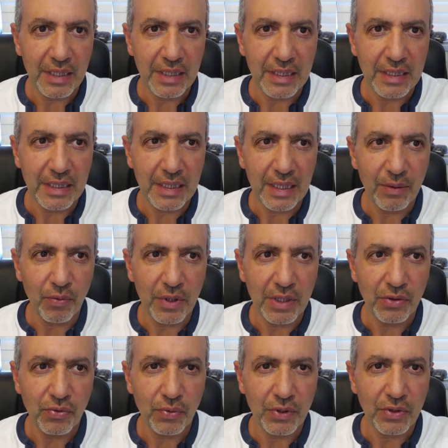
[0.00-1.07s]
and I want to
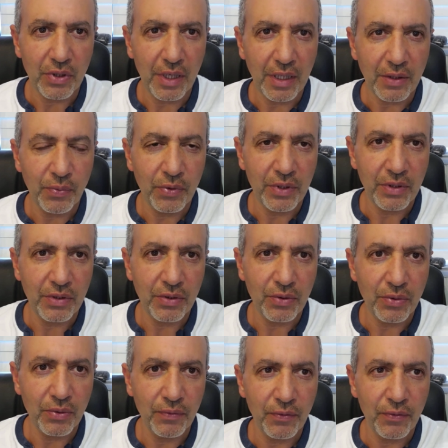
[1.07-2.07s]
do a talk with you